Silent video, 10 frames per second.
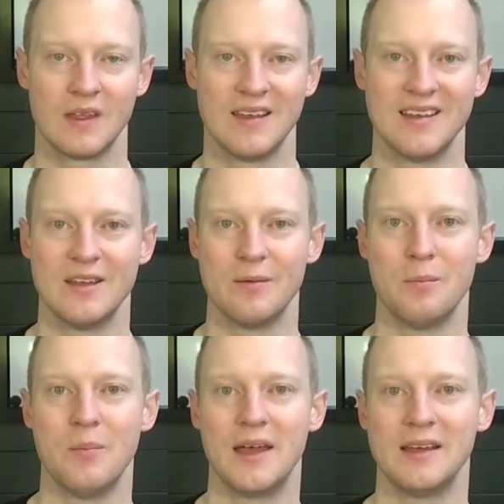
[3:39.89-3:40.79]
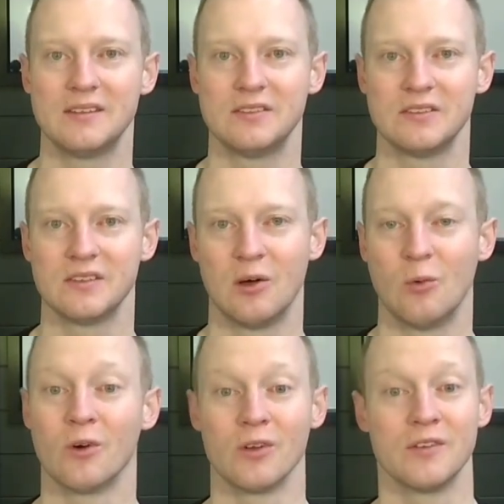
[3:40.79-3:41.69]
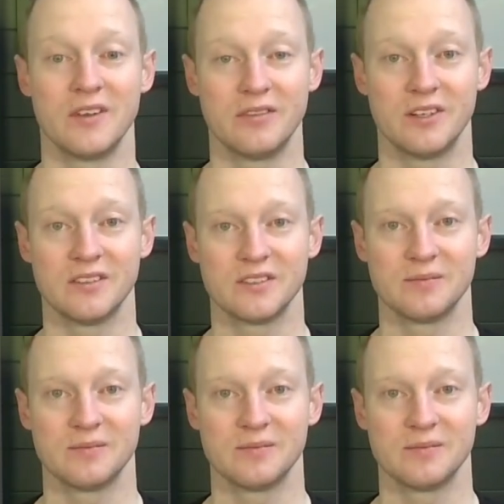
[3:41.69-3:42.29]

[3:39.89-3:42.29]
it makes a world of difference.